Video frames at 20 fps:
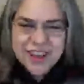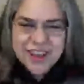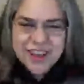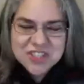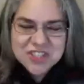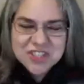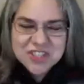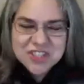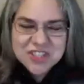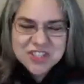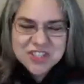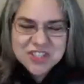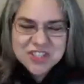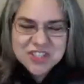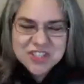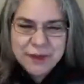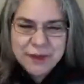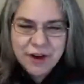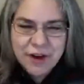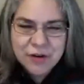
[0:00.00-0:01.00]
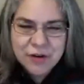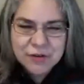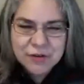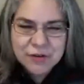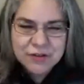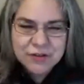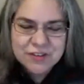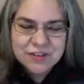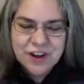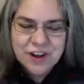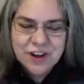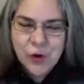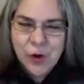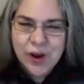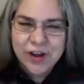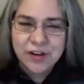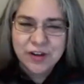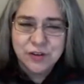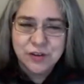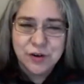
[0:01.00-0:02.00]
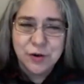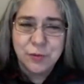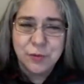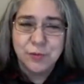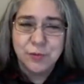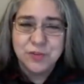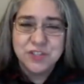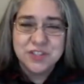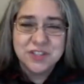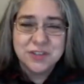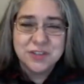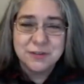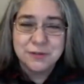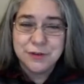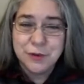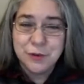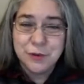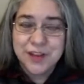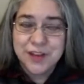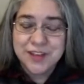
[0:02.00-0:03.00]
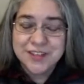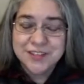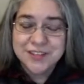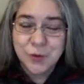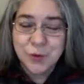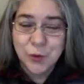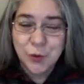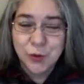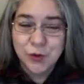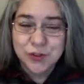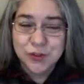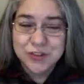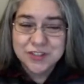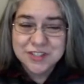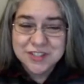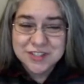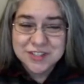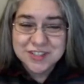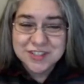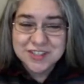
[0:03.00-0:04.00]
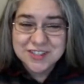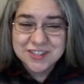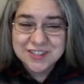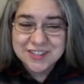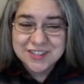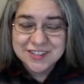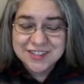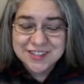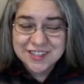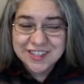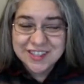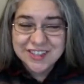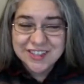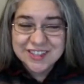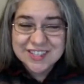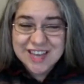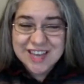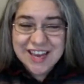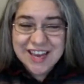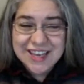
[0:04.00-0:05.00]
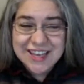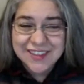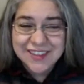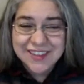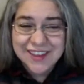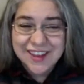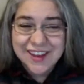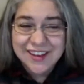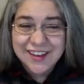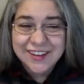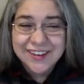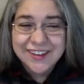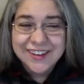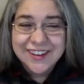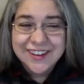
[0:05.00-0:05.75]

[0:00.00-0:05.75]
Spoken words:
and she was about, I don't know, just a few days old, just this little tiny thing,